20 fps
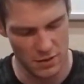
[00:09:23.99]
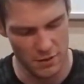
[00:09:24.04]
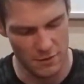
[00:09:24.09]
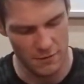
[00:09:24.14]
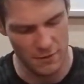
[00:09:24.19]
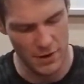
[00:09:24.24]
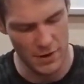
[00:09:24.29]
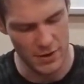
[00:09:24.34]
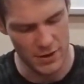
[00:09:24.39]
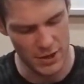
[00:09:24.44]

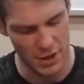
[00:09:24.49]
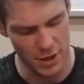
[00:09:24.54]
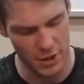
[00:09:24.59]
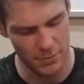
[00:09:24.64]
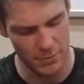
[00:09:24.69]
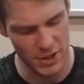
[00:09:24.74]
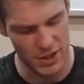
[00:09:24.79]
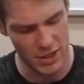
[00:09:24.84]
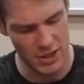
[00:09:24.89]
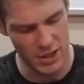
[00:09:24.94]
very
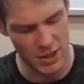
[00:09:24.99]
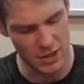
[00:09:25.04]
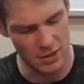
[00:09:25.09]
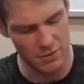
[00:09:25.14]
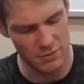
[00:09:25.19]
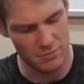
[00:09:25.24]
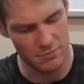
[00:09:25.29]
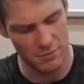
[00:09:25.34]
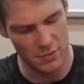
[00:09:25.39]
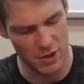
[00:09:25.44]
seldomly see
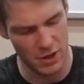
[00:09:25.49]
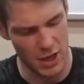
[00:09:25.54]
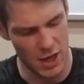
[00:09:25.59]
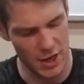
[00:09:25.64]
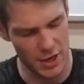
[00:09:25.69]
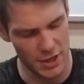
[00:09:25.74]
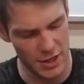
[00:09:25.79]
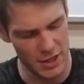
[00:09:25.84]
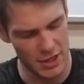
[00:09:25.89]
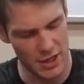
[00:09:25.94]
a lot
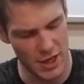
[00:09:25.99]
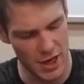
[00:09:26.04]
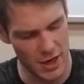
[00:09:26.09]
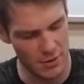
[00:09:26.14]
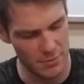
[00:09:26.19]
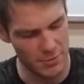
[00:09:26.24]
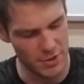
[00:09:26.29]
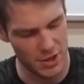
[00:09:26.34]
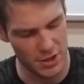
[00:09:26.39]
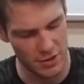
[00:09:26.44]
of these
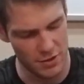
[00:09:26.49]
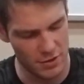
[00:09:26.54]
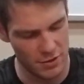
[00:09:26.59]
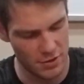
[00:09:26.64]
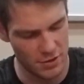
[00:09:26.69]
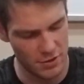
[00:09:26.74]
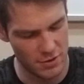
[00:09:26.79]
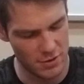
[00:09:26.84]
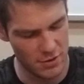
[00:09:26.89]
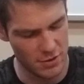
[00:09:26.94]
items in
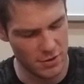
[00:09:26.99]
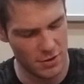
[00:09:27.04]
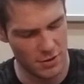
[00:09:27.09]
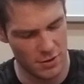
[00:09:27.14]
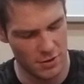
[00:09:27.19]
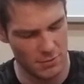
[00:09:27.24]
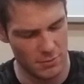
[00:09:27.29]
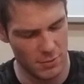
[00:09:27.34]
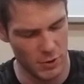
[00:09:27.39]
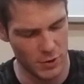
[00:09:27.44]

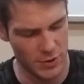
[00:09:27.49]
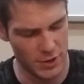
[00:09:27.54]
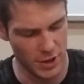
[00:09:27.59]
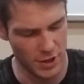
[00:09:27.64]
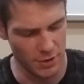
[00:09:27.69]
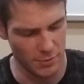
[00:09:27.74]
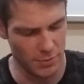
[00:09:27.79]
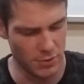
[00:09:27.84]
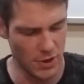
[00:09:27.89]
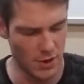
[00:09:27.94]
most
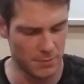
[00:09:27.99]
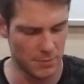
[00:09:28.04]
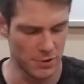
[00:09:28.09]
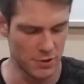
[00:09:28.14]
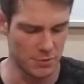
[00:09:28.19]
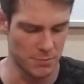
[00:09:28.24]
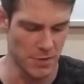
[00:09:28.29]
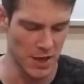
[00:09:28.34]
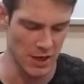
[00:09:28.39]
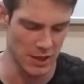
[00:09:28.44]
other preppers'
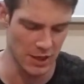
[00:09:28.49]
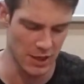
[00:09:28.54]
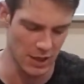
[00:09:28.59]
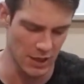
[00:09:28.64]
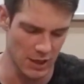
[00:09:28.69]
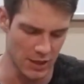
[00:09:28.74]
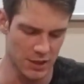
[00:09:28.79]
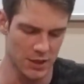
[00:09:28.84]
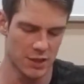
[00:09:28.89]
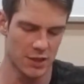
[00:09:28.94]
med
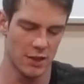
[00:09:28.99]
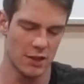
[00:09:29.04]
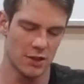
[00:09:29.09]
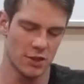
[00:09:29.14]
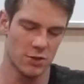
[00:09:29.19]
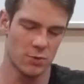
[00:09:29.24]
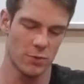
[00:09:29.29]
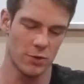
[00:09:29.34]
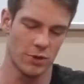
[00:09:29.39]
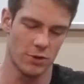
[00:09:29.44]
kits, and I
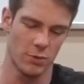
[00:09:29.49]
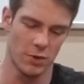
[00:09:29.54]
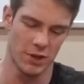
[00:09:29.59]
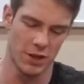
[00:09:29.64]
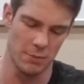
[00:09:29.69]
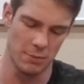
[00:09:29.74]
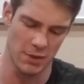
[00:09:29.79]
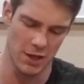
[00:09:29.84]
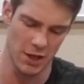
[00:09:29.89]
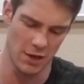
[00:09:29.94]
just wonder what they
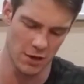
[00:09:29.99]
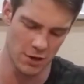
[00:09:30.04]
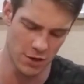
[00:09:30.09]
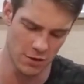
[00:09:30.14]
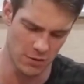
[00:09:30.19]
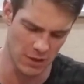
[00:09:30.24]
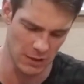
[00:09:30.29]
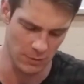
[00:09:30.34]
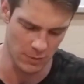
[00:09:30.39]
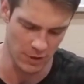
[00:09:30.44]
plan on
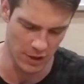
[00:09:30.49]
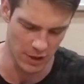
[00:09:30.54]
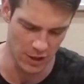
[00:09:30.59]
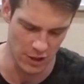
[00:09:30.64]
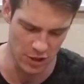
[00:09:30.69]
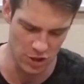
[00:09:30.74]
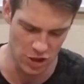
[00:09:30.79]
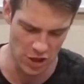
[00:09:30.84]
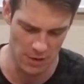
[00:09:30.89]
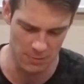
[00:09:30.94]
doing when they
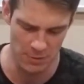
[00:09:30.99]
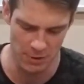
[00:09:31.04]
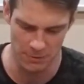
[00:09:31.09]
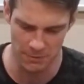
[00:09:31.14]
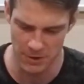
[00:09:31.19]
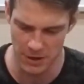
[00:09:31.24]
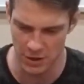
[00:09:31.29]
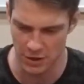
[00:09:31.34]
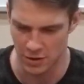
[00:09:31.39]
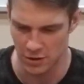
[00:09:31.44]
jam their
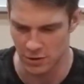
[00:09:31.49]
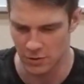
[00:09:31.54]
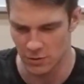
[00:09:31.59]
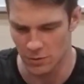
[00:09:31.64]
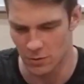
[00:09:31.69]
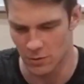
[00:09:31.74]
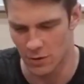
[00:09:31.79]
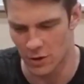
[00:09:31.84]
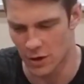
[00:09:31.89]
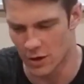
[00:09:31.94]
finger,
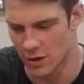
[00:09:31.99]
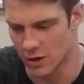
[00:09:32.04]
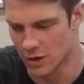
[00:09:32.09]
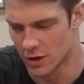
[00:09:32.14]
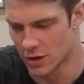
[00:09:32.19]
or